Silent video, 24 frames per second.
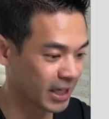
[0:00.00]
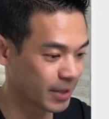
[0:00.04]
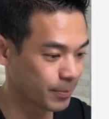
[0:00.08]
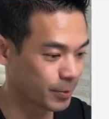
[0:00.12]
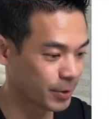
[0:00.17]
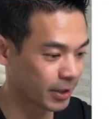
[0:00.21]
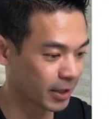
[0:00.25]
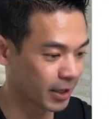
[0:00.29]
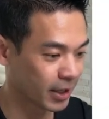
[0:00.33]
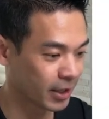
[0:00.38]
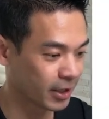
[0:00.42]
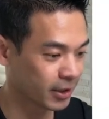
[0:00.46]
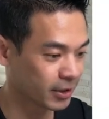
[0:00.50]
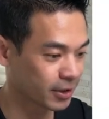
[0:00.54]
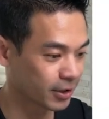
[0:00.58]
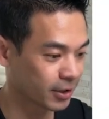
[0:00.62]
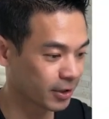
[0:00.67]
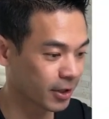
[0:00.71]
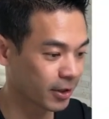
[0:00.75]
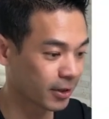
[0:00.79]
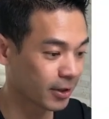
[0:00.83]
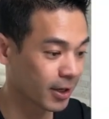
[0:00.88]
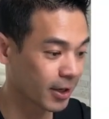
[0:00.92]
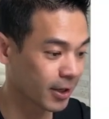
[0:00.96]
API, click
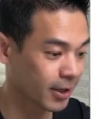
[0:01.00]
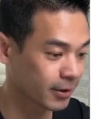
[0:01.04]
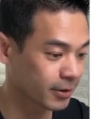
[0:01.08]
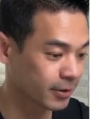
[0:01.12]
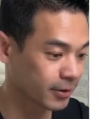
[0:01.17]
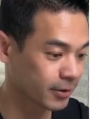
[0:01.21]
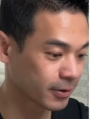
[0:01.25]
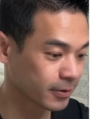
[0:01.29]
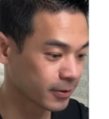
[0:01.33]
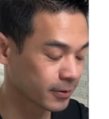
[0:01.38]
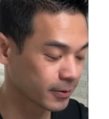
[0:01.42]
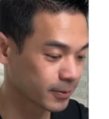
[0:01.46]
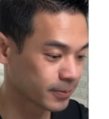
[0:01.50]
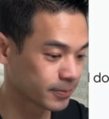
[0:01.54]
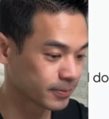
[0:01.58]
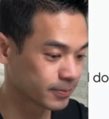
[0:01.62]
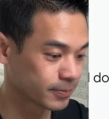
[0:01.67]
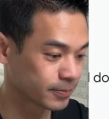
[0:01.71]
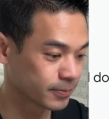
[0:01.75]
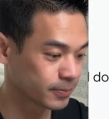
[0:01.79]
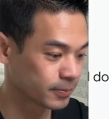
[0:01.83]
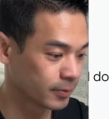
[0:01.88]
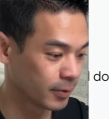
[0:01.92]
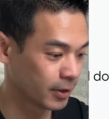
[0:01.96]
on that.
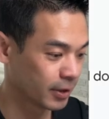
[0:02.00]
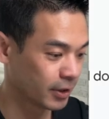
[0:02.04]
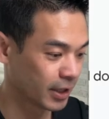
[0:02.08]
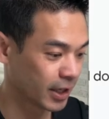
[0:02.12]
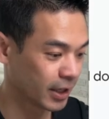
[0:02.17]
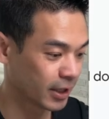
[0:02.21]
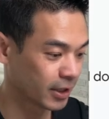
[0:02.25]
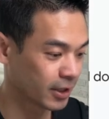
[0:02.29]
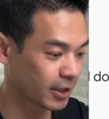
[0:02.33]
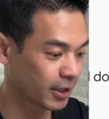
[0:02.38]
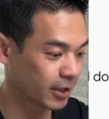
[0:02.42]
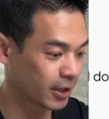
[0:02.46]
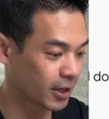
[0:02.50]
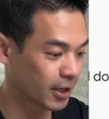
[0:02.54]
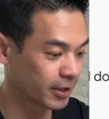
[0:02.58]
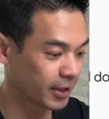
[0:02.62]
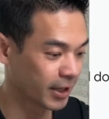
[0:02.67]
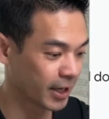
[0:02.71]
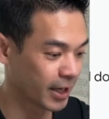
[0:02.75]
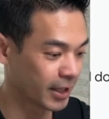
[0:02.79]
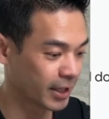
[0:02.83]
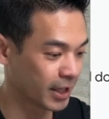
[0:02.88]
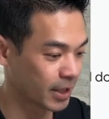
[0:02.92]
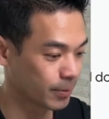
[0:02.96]
Then click on
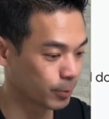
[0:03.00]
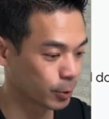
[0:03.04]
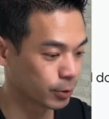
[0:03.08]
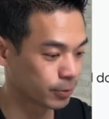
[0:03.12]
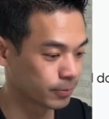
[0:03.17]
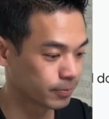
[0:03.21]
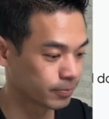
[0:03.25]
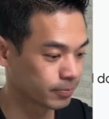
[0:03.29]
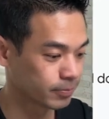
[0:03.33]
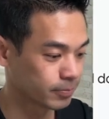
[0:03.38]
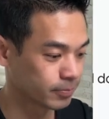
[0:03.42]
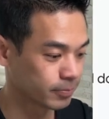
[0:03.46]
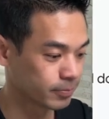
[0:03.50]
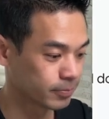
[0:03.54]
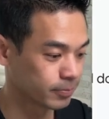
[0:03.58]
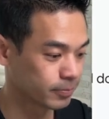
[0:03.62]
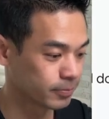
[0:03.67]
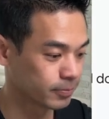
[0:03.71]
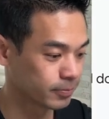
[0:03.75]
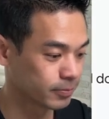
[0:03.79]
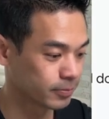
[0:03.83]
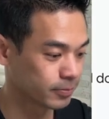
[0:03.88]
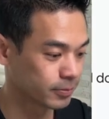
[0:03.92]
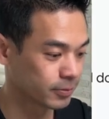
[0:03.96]
enable.
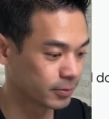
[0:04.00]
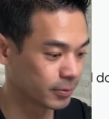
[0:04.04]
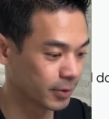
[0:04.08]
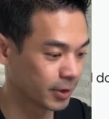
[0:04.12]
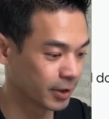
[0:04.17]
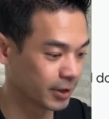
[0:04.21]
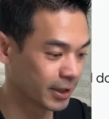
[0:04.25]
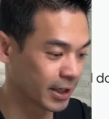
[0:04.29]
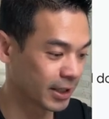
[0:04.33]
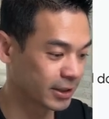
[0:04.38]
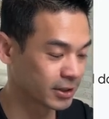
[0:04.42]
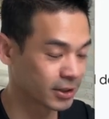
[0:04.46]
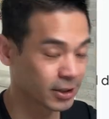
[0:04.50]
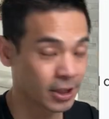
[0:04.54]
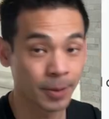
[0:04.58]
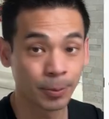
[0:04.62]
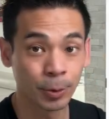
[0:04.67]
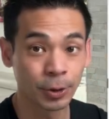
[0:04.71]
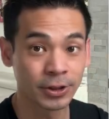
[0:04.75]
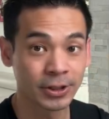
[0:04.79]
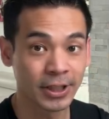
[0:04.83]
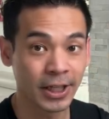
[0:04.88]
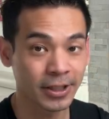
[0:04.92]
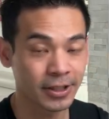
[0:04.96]
It takes a
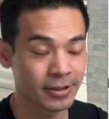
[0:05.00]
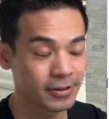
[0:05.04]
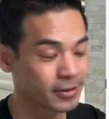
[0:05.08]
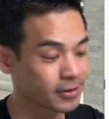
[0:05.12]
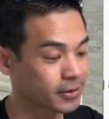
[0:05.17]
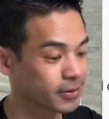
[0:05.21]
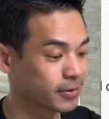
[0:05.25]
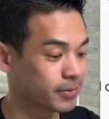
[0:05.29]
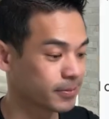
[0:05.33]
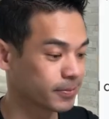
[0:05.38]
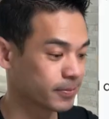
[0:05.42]
couple seconds.